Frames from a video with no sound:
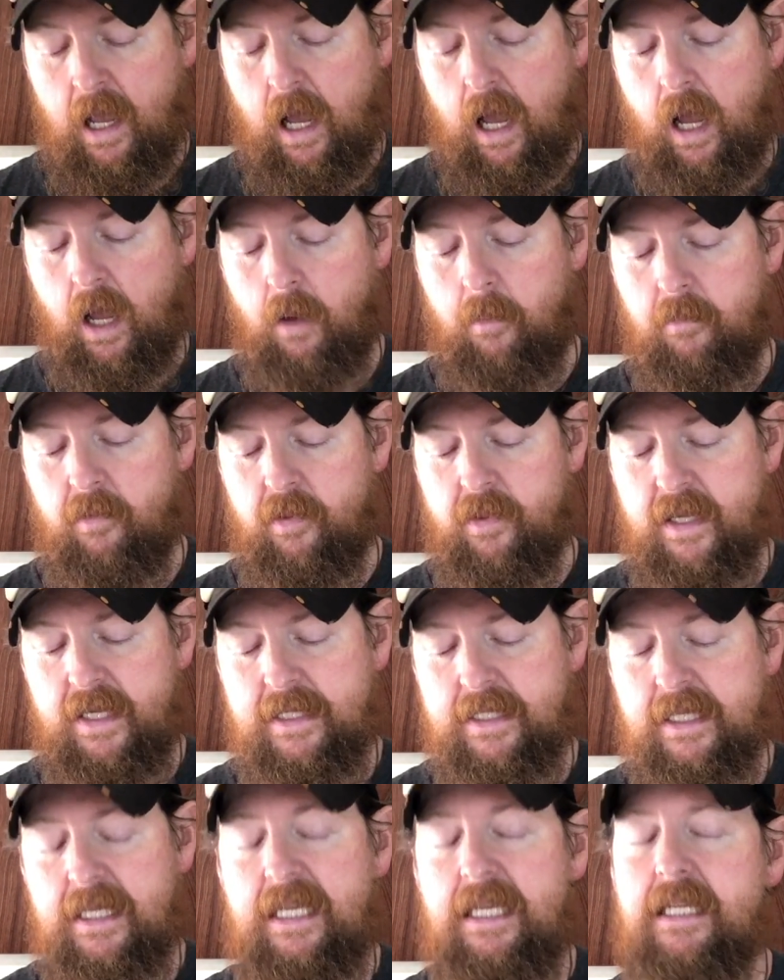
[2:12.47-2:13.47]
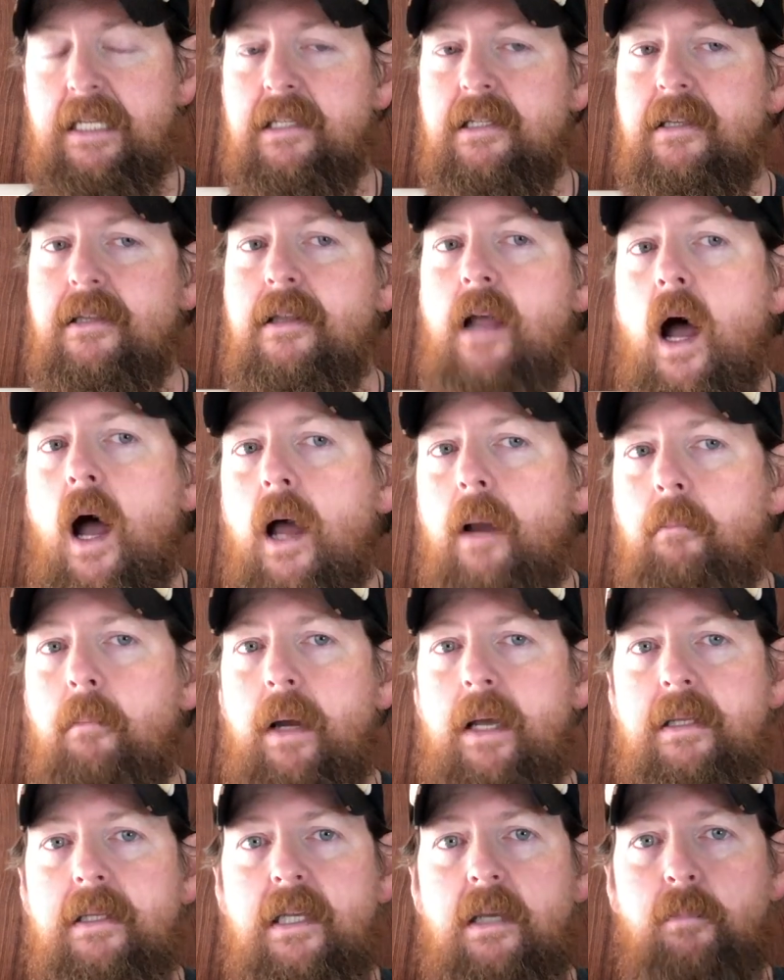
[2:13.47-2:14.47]
Um, this is not
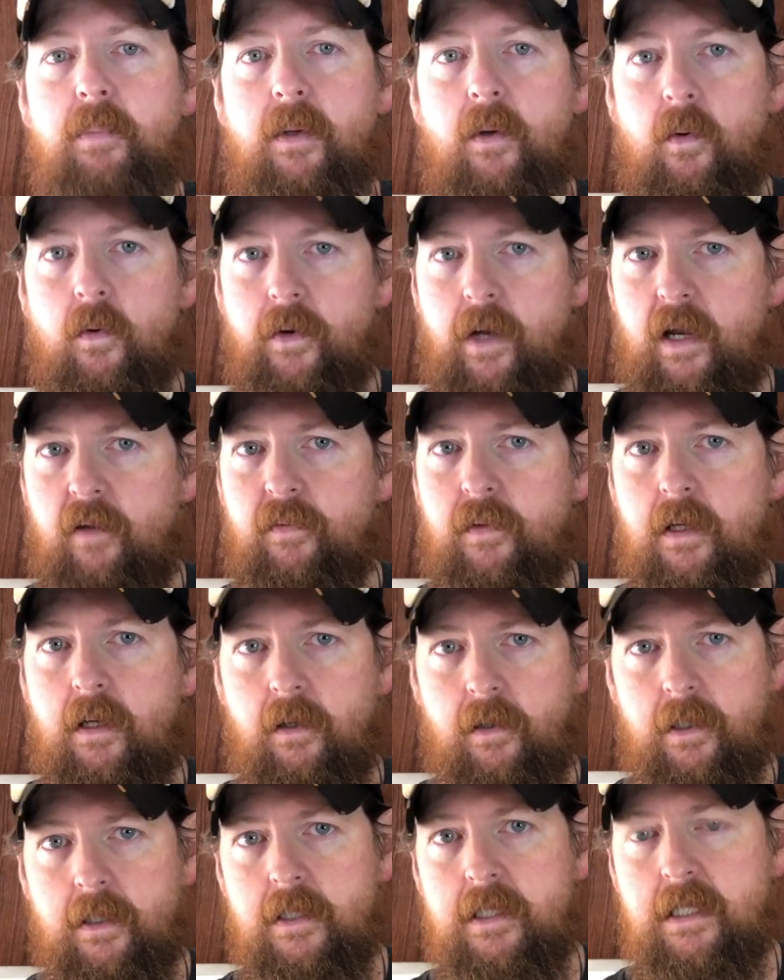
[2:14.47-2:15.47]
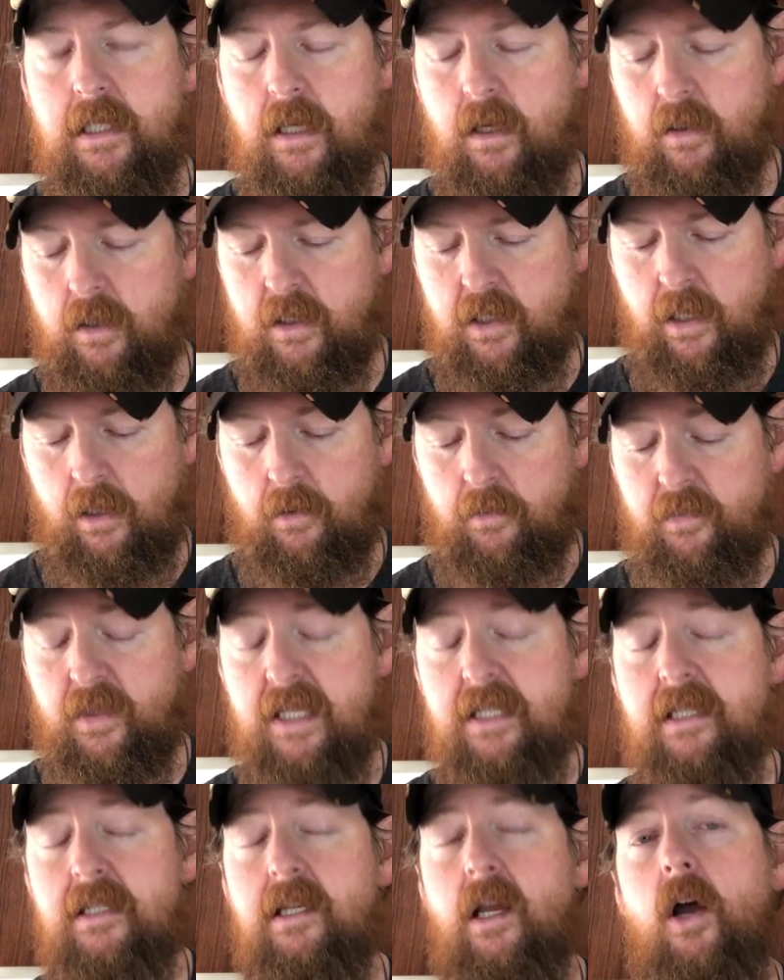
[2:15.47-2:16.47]
my typical knife that you're gonna see on the channel.
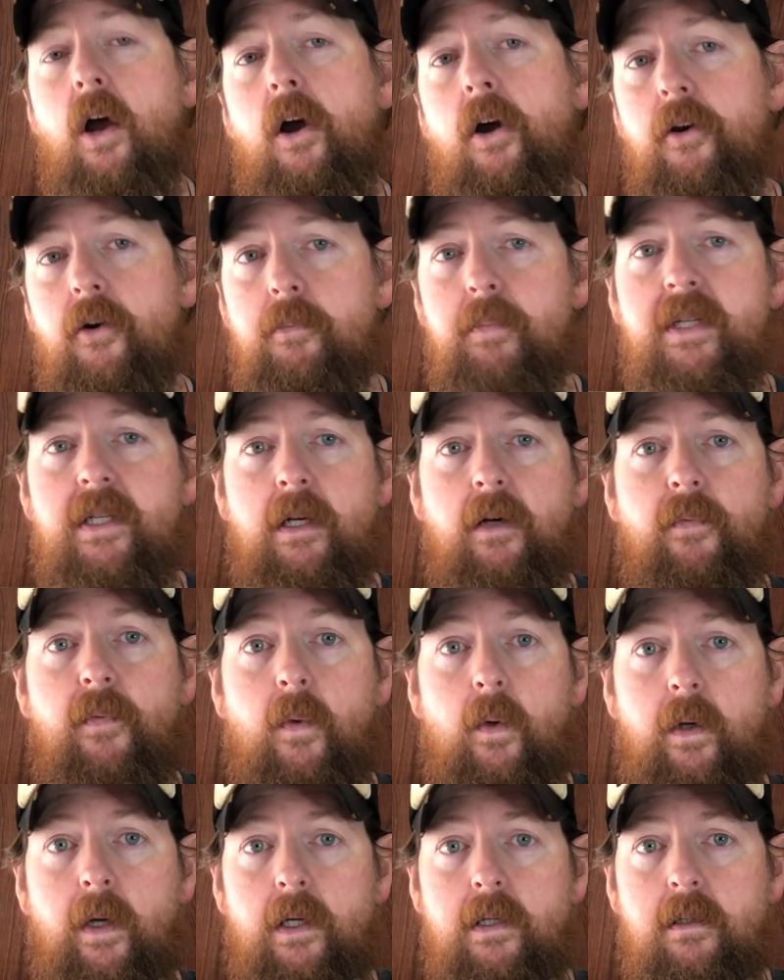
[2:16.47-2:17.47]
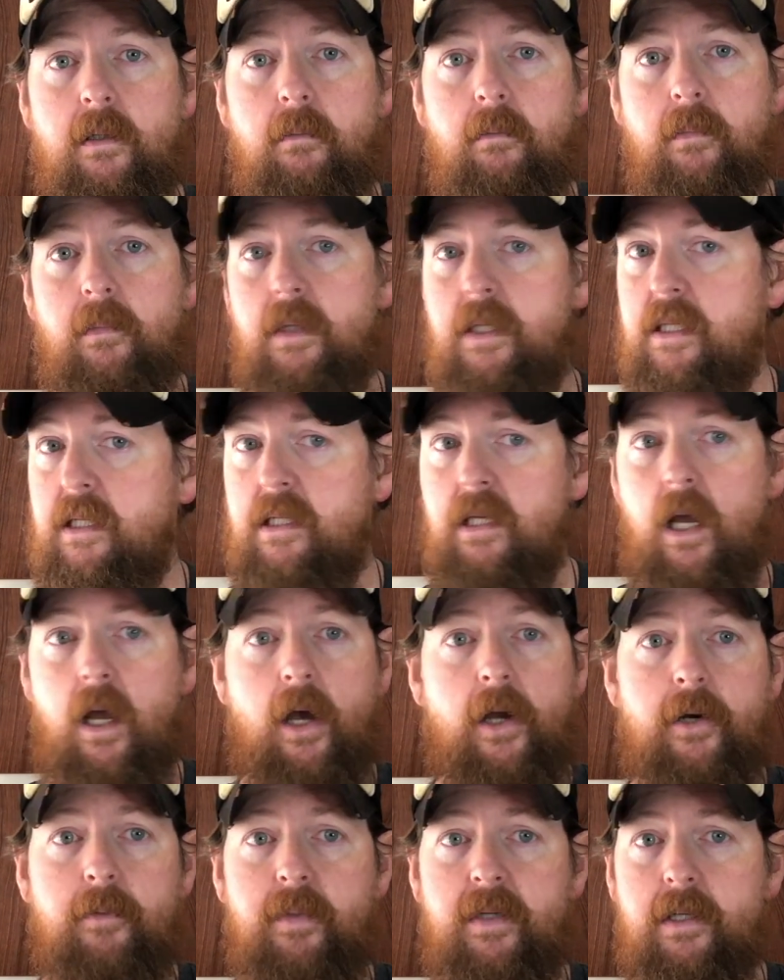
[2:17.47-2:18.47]
This is 100% a full custom. This is
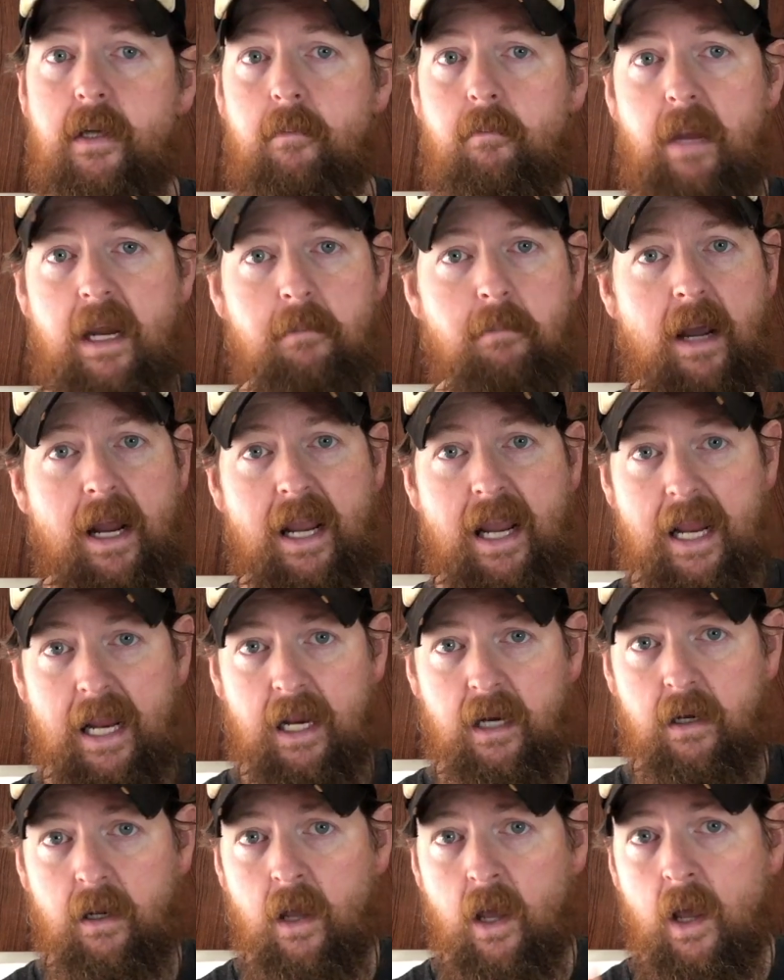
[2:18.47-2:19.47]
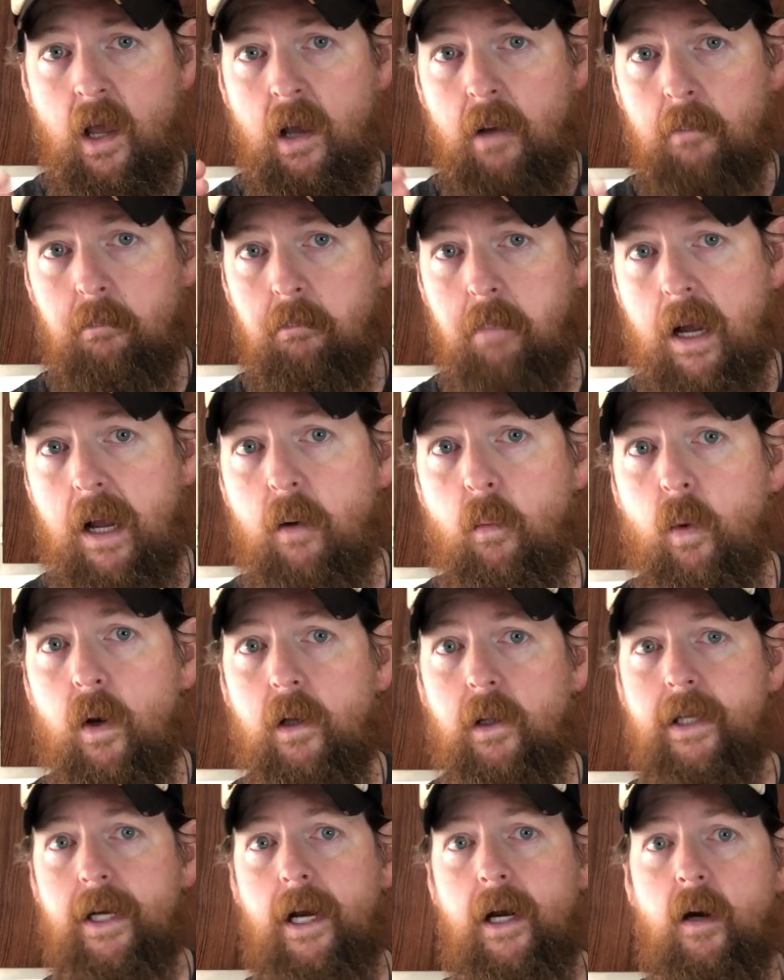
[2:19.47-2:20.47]
100% made by hand by
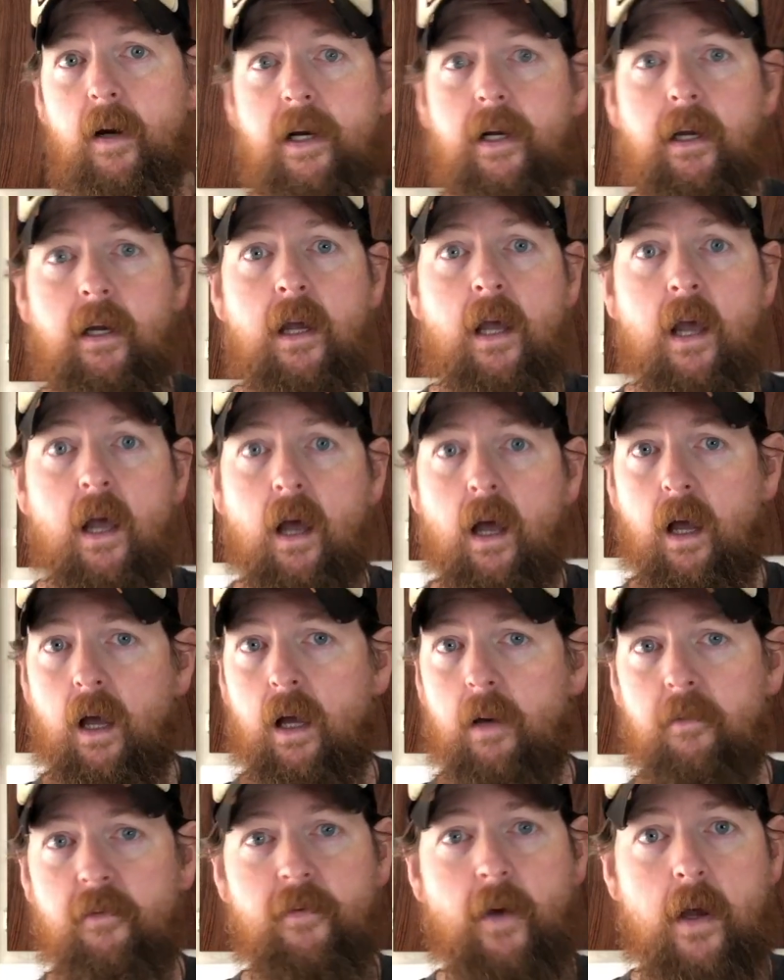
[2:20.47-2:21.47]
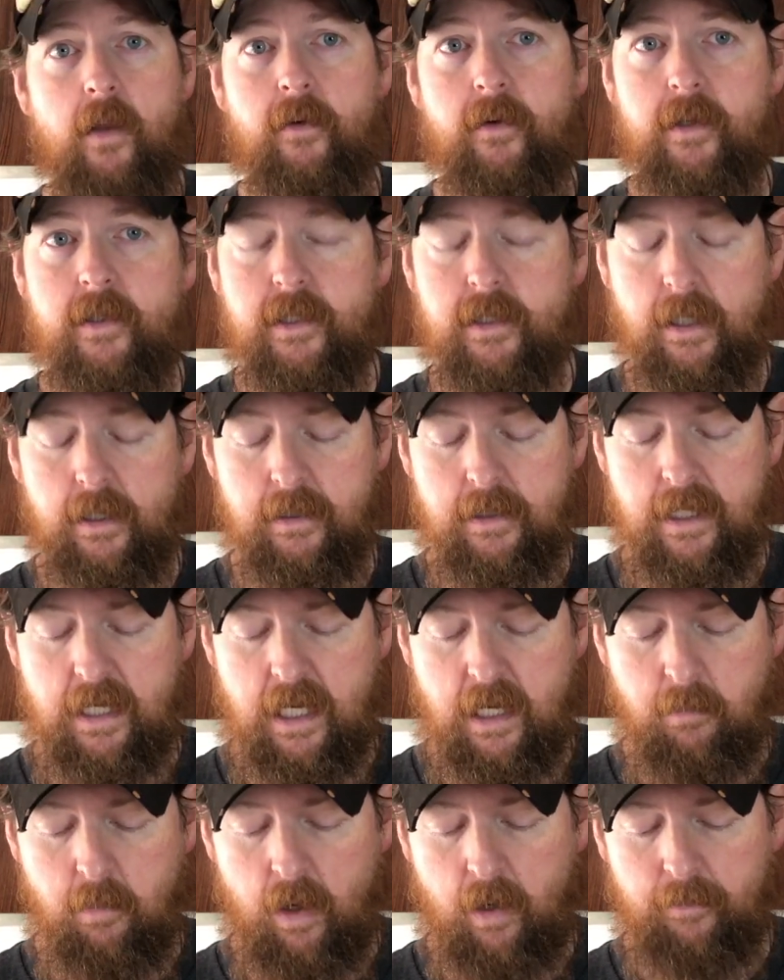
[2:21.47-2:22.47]
Will and Eric, uh, father and son
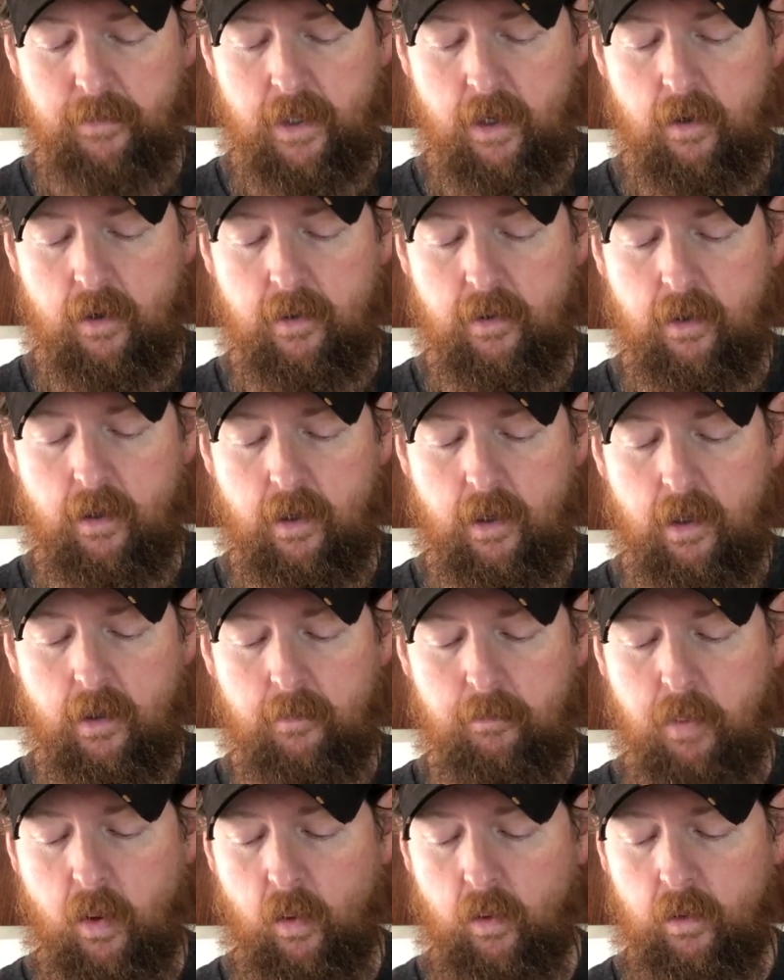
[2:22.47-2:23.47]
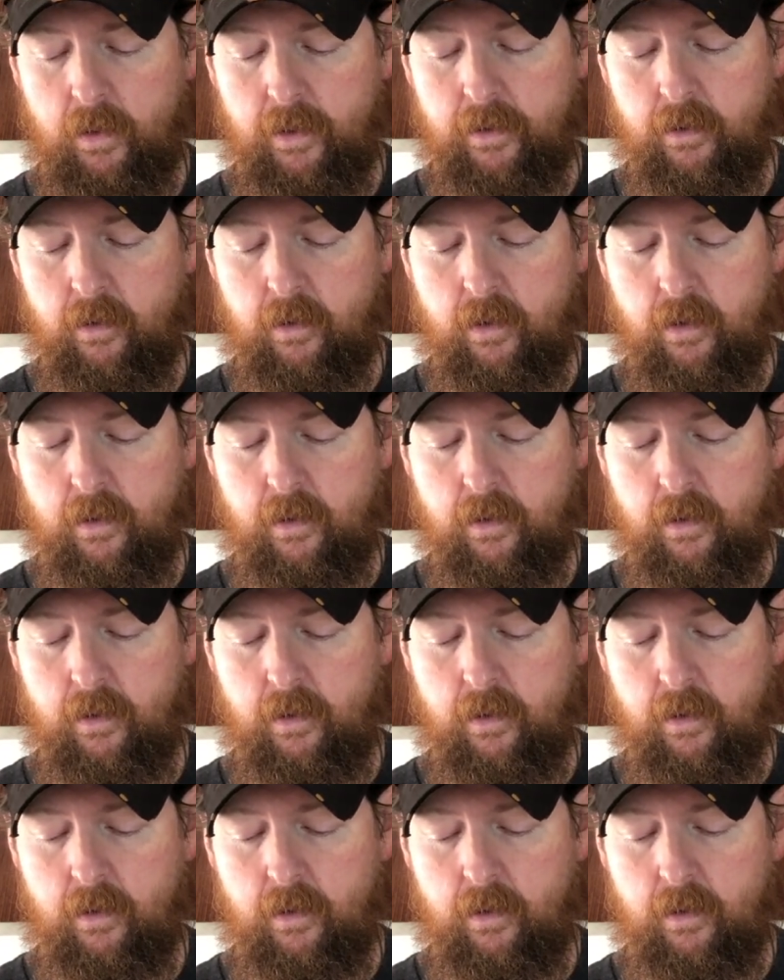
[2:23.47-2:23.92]
team up there in uh, Portland.